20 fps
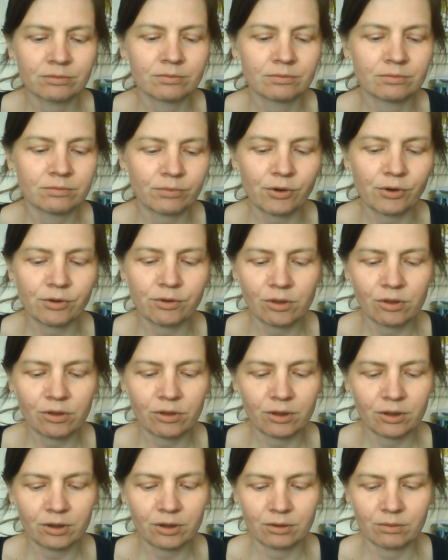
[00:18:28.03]
of
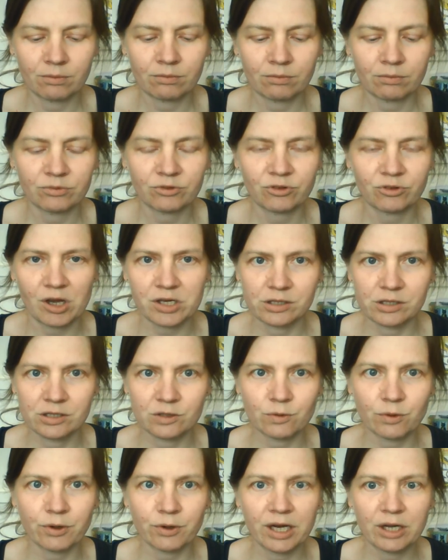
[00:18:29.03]
the sections
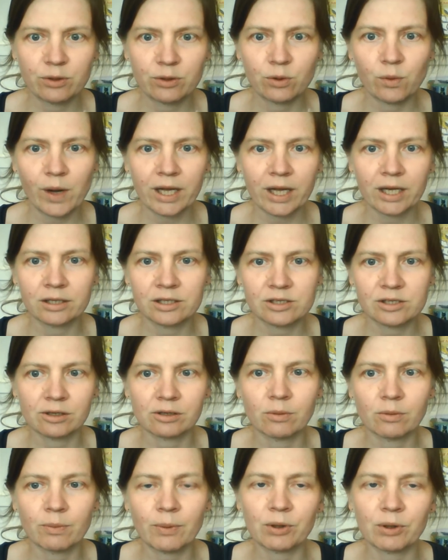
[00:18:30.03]
were equal weight, so they were
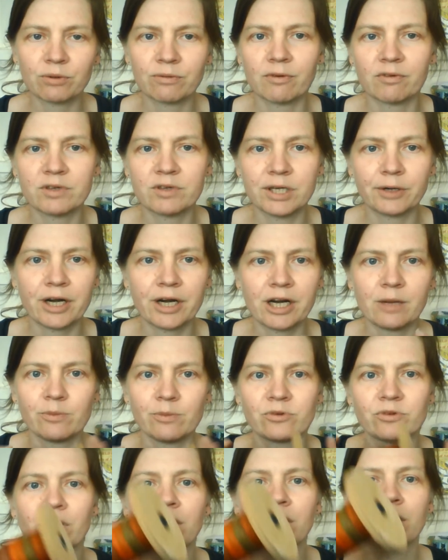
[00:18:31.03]
both 50 grams,
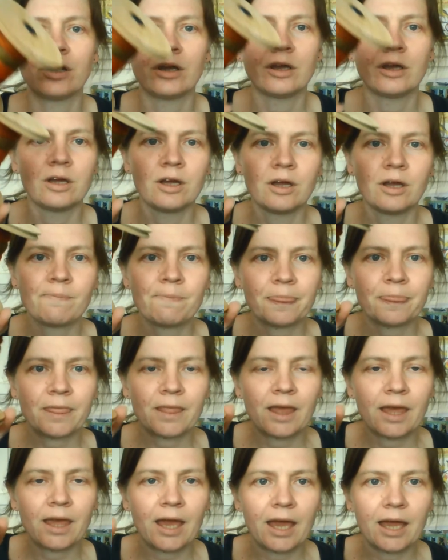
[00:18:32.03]

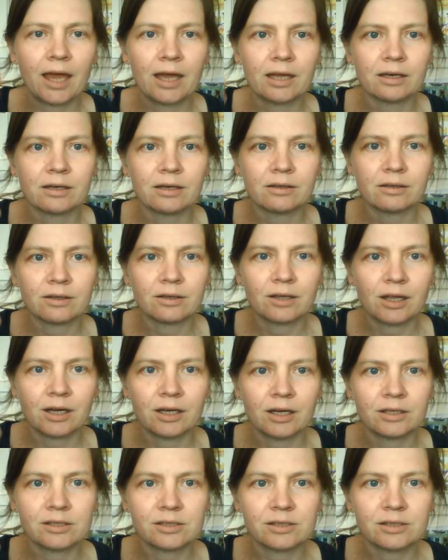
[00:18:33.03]
and then I
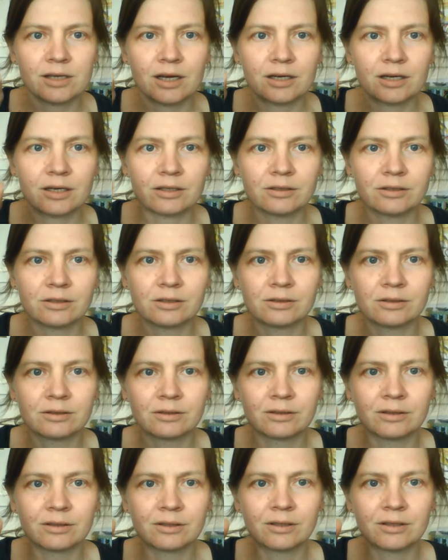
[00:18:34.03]
just started
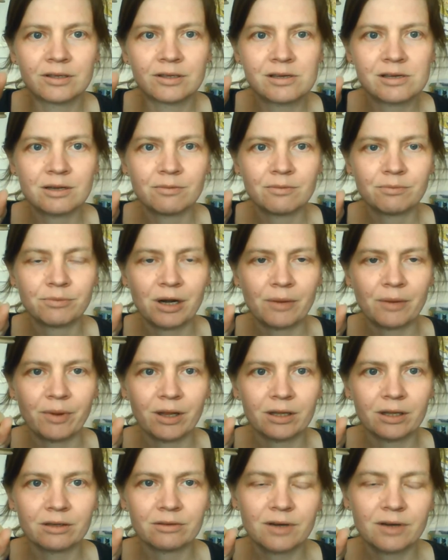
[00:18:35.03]
prepping
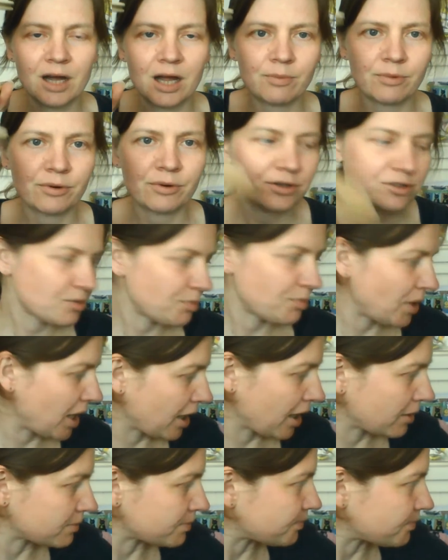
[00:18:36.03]
the fibre and
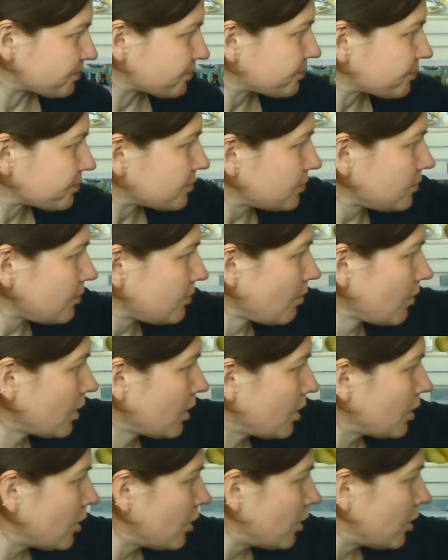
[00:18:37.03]
spinning.
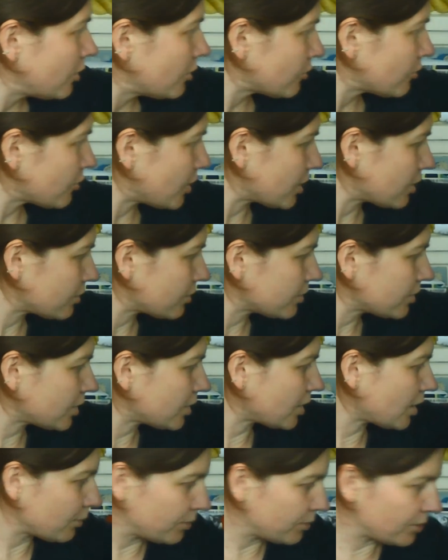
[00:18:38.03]
So I thought that I
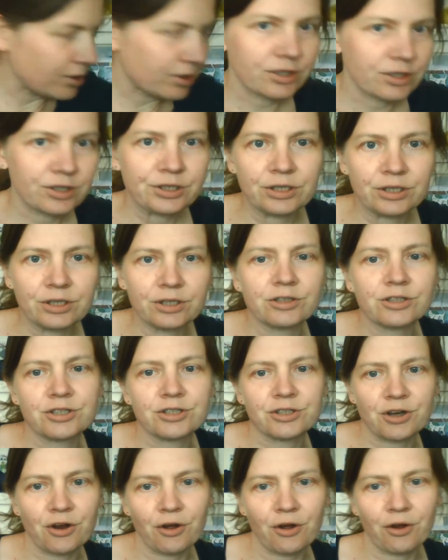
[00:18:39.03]
would
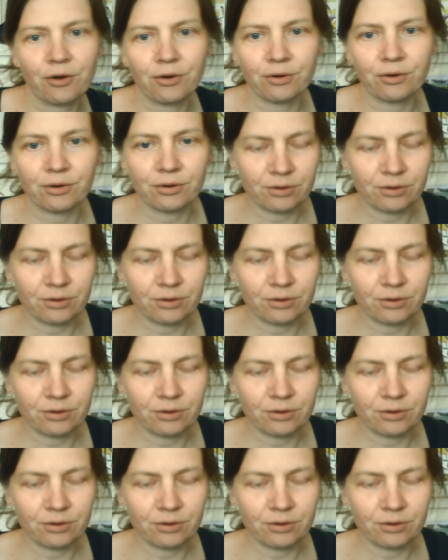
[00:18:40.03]
show